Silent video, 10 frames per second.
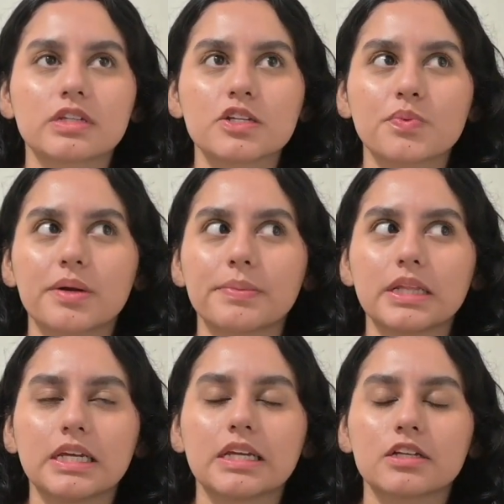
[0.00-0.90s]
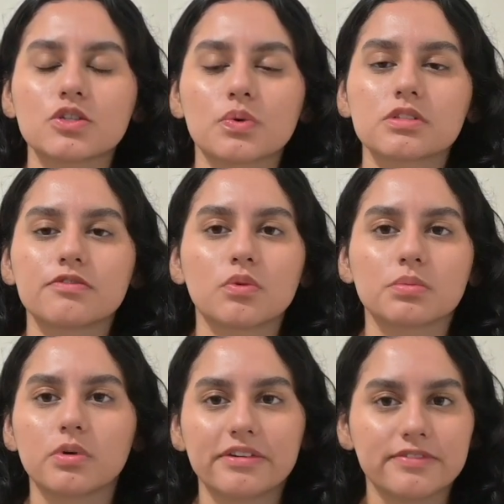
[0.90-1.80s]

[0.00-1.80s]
That's why I'm leaning towards a 4.5.